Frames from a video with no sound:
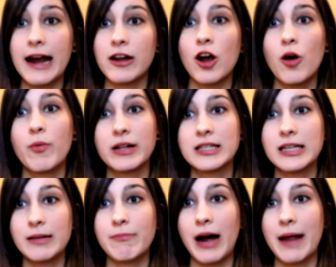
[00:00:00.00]
know what's
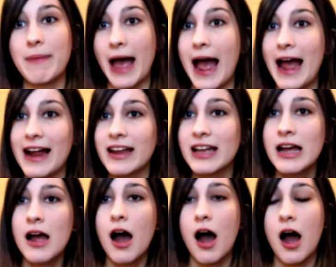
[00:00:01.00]
in my bag.
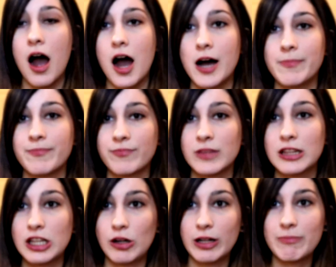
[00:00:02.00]

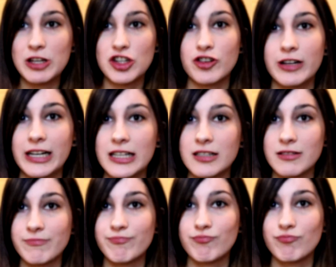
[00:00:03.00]
The only mystery
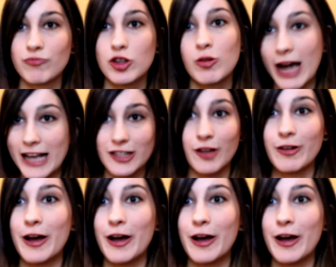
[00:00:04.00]
is you guys don't